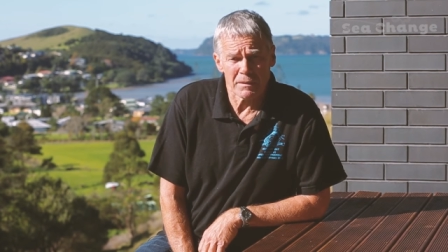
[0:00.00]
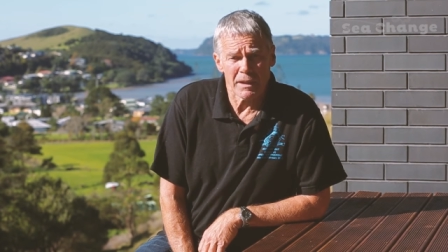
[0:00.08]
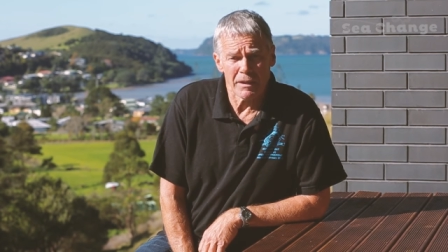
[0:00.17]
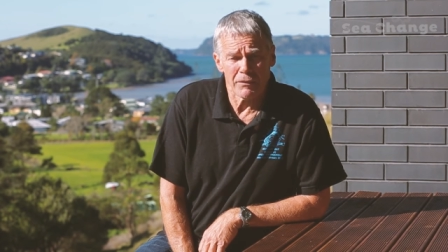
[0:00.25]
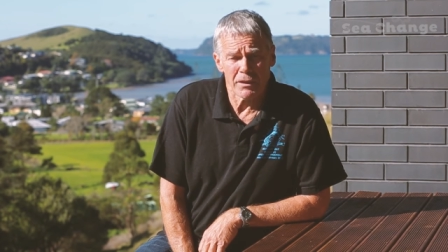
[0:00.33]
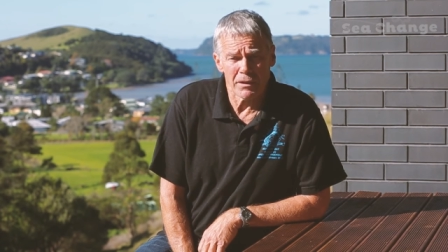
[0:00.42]

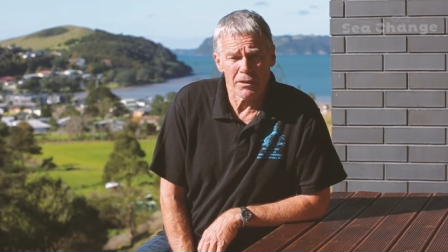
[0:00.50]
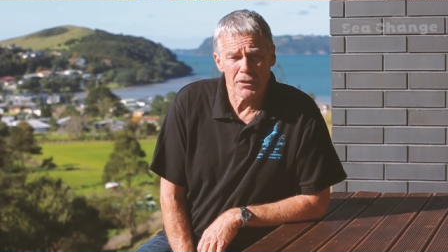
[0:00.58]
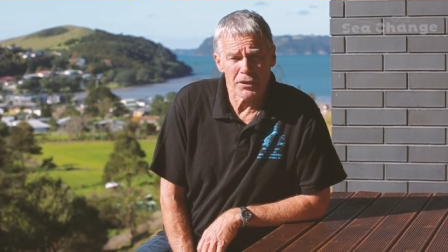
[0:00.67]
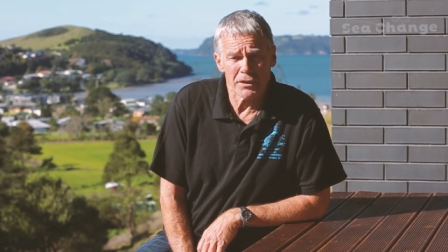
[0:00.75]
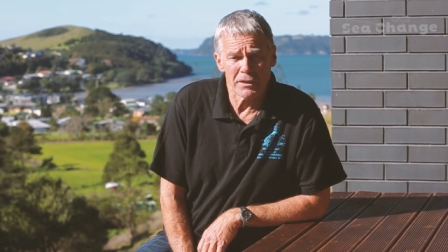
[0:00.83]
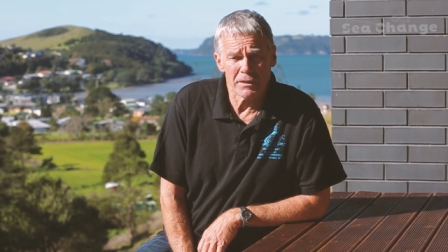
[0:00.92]
have a
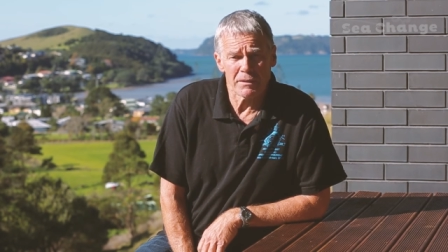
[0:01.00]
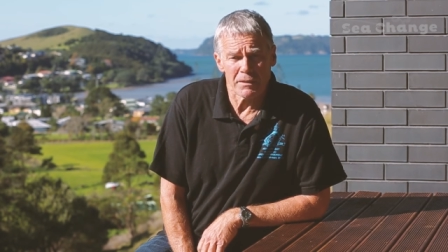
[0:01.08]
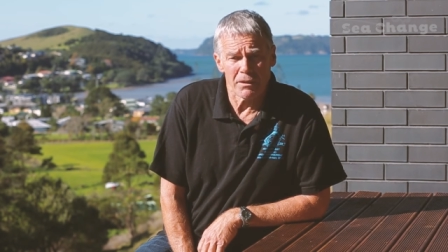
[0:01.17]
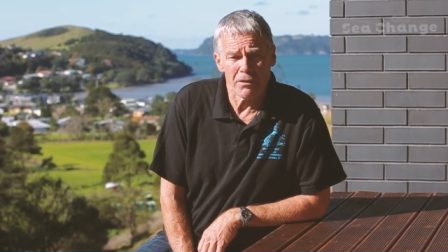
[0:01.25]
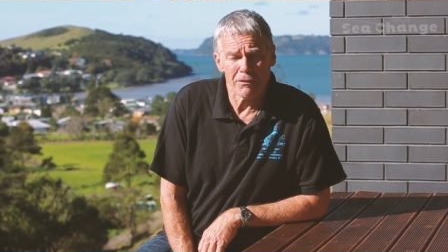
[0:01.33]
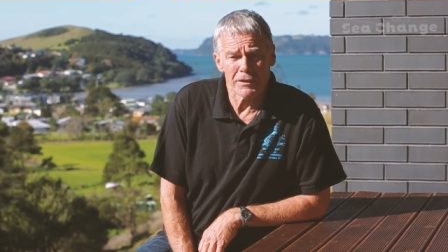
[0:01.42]
healthy
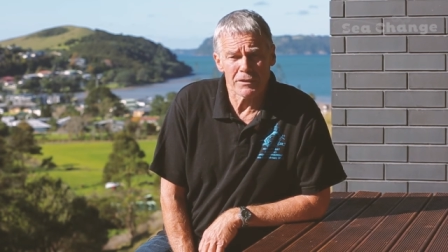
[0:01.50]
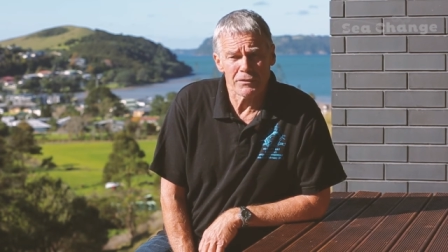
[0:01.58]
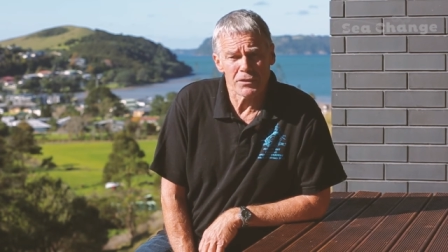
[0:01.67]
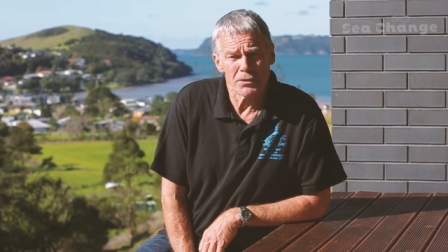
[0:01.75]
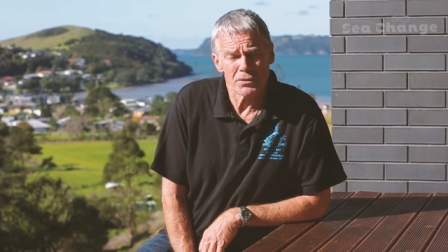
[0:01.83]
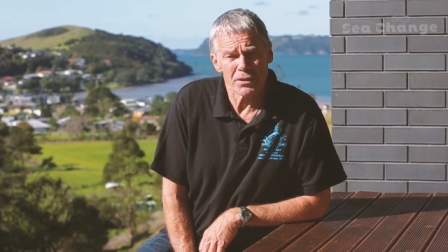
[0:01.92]
golf in the
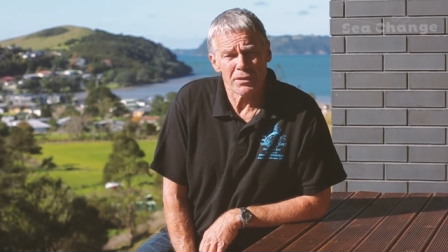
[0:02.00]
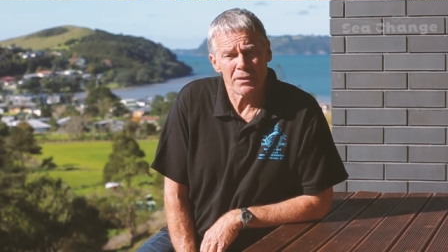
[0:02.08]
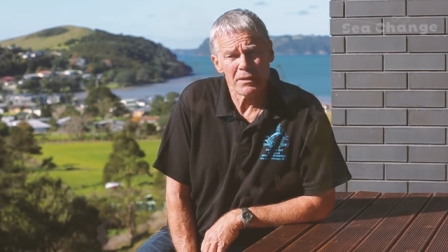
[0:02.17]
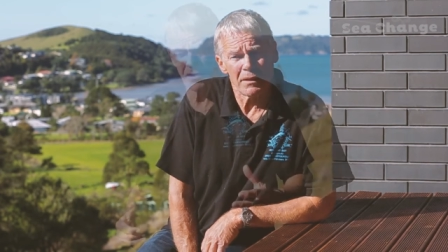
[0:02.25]
future.